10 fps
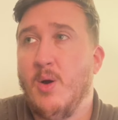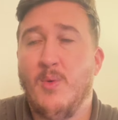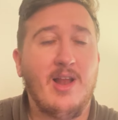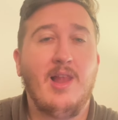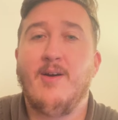
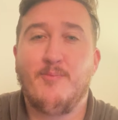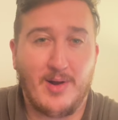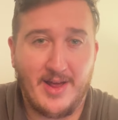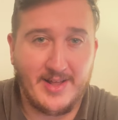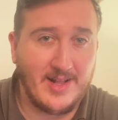We love
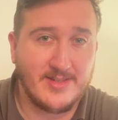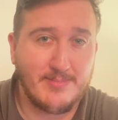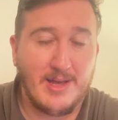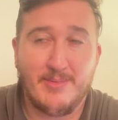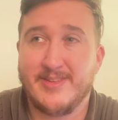playing
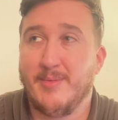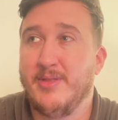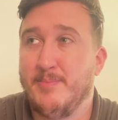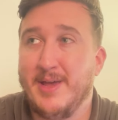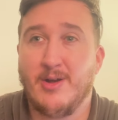against maybe some
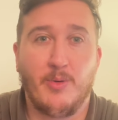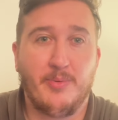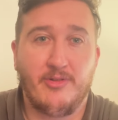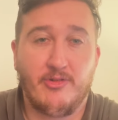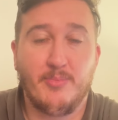of the bigger
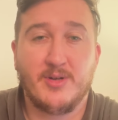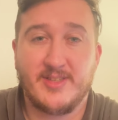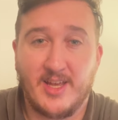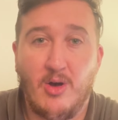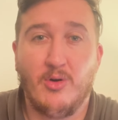opposition
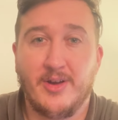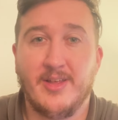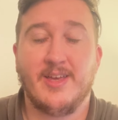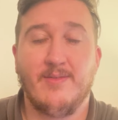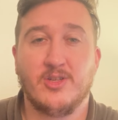because they are going
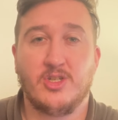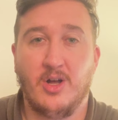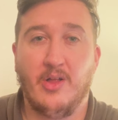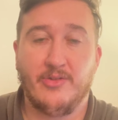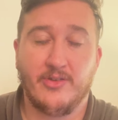to give us
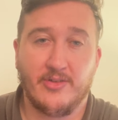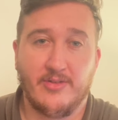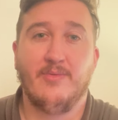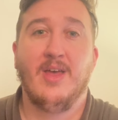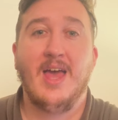chances because
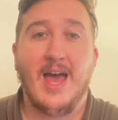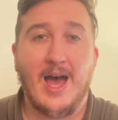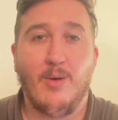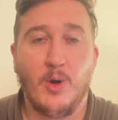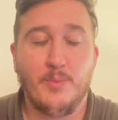of
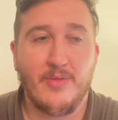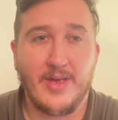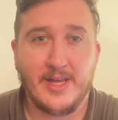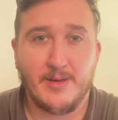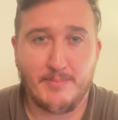how open
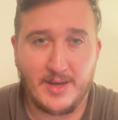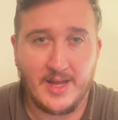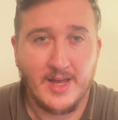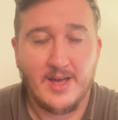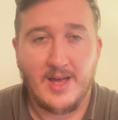they can
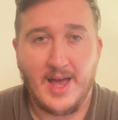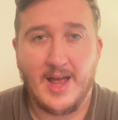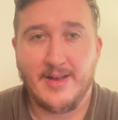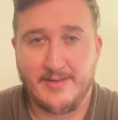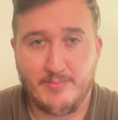be
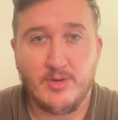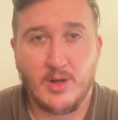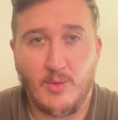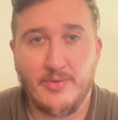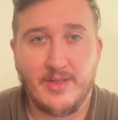and, you
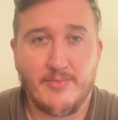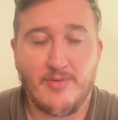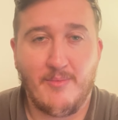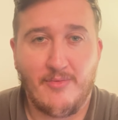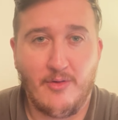know, on the
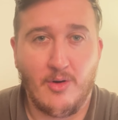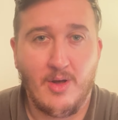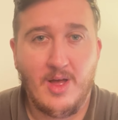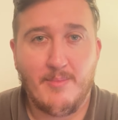front foot.